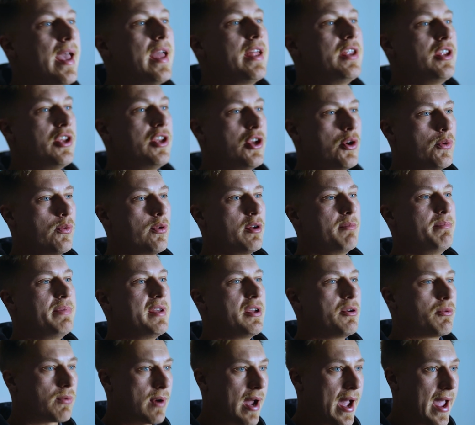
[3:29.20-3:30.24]
And you would
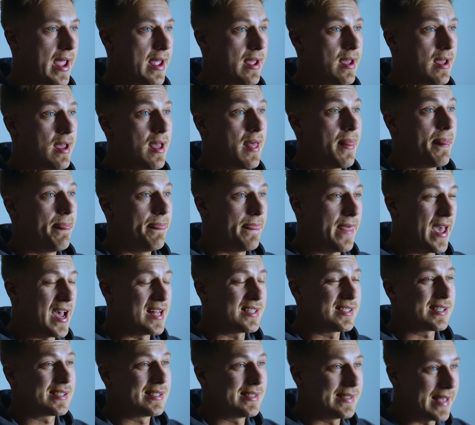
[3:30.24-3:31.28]
be right.
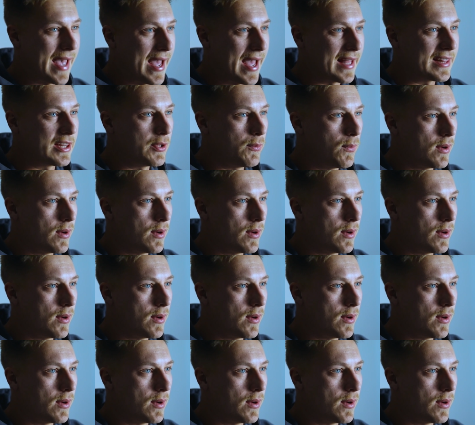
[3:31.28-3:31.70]
That's exactly